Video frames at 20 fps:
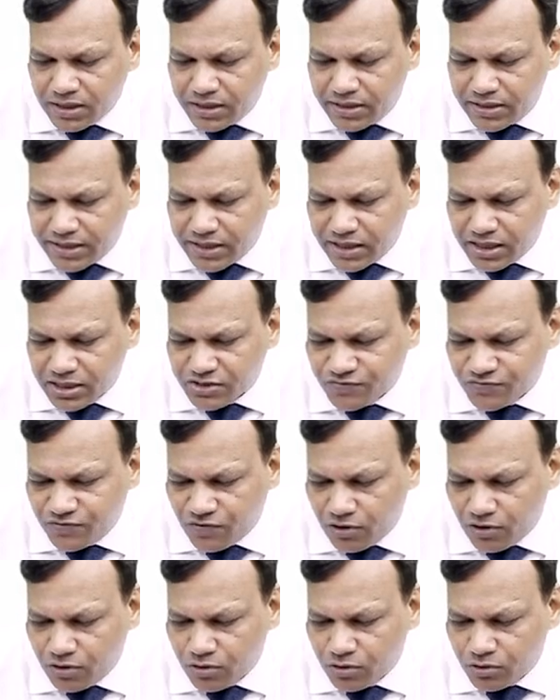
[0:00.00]
Drugs
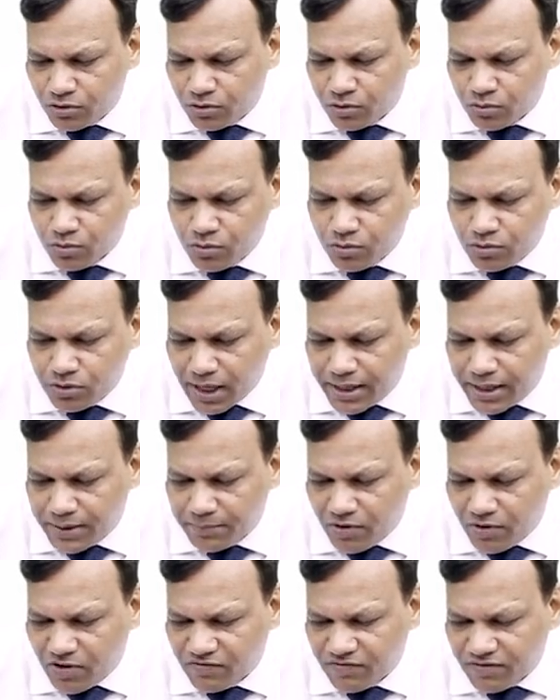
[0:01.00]
follow two type
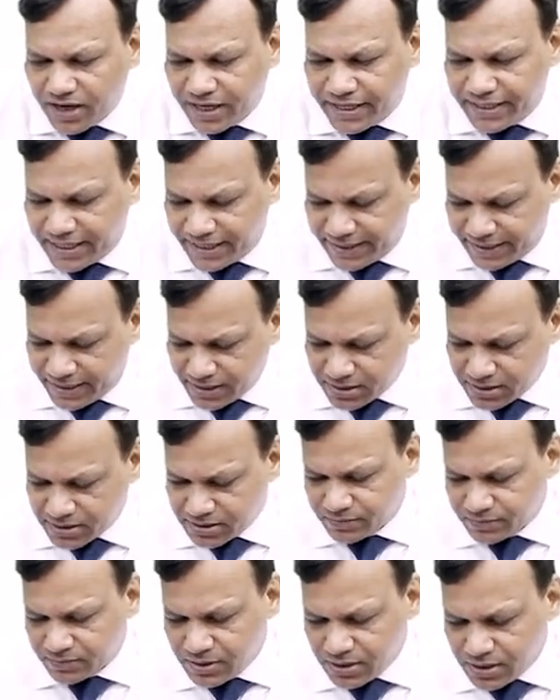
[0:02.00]
of kinetics.
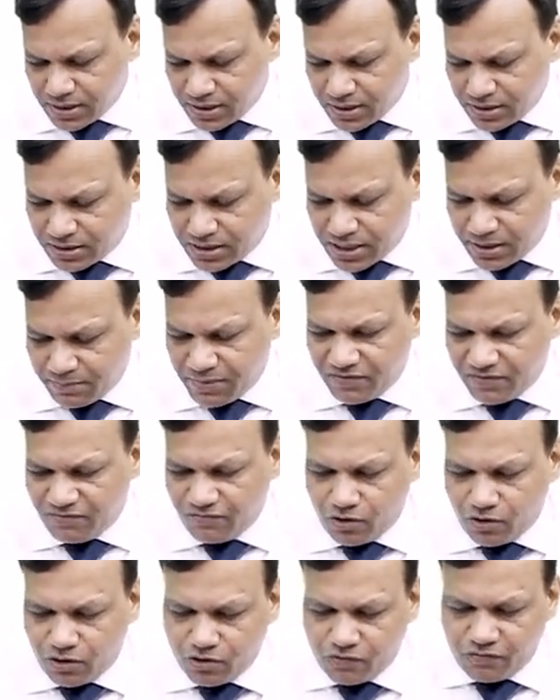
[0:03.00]
They may
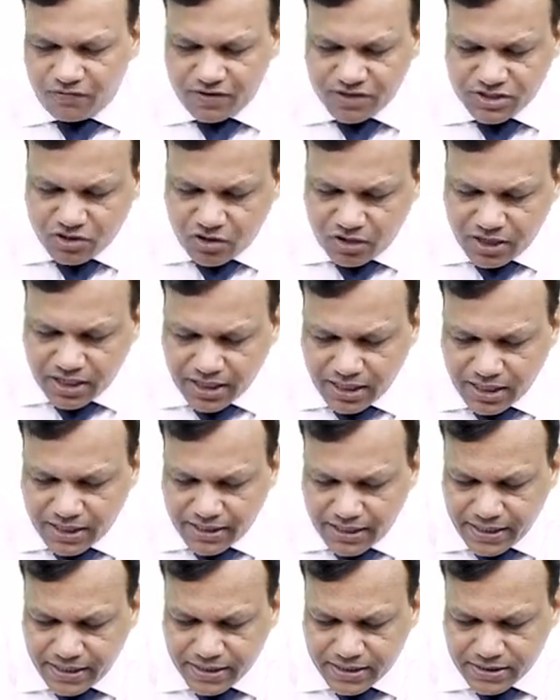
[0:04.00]
follow first order
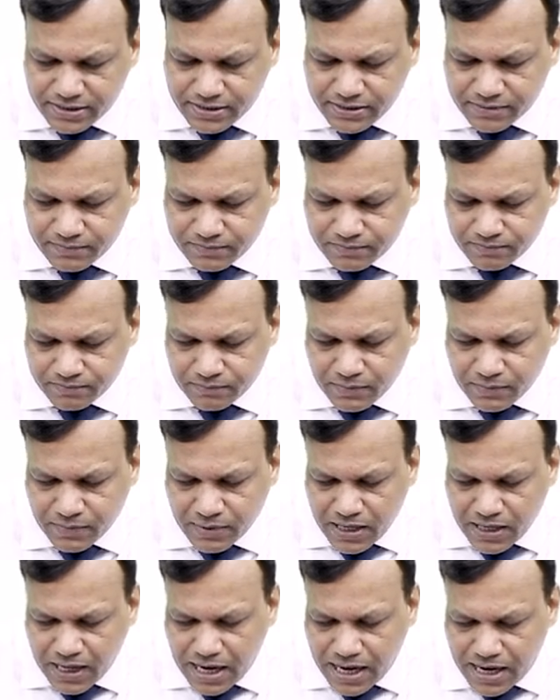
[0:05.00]
kinetics
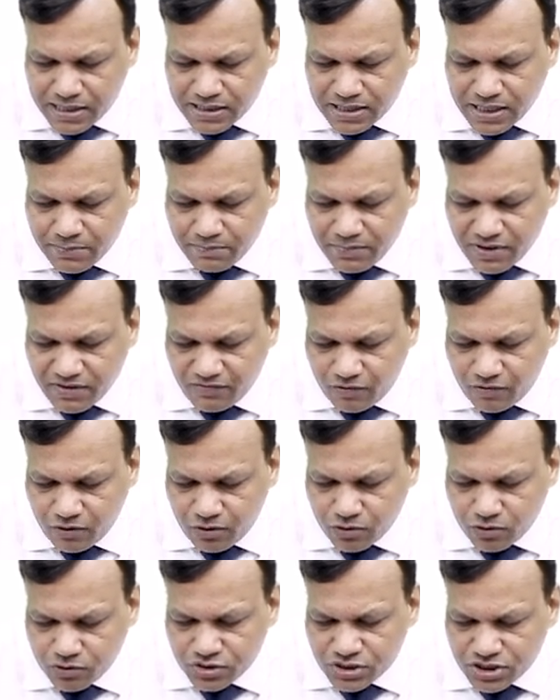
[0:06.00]
and they may
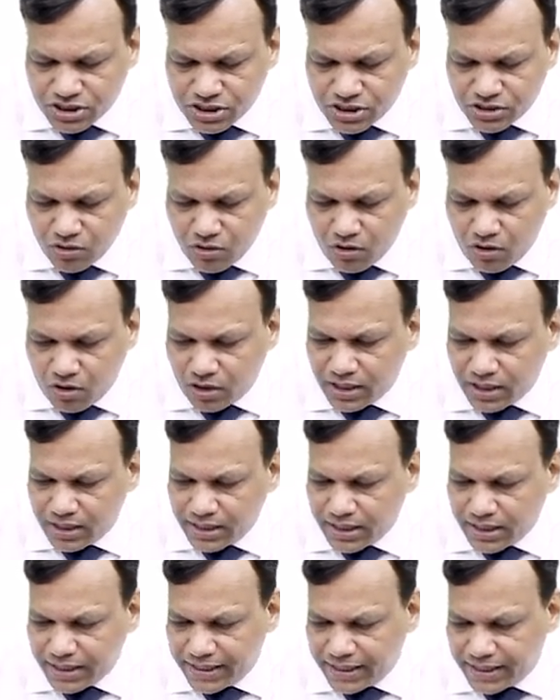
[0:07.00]
follow zero order
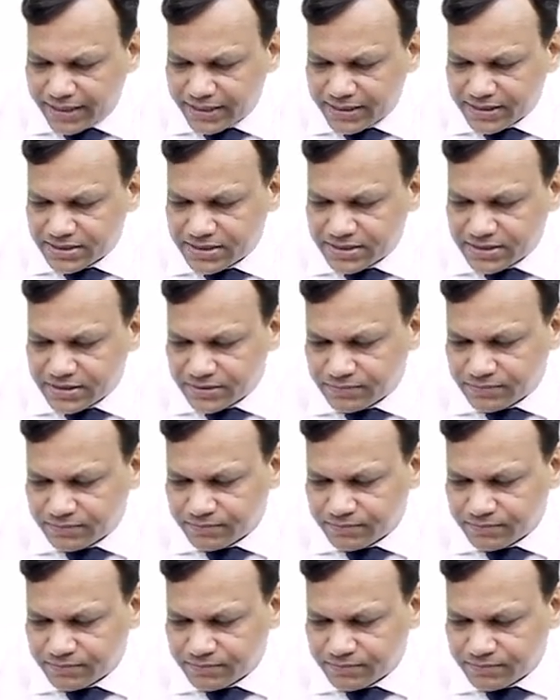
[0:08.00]
kinetics.